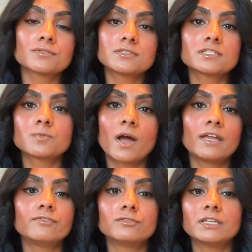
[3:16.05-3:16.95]
So this is why
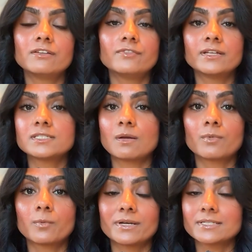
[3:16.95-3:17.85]
if you live in
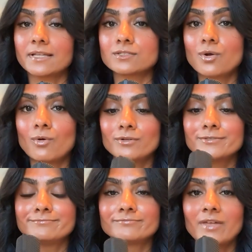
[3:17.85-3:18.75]
somewhere where it gets cold,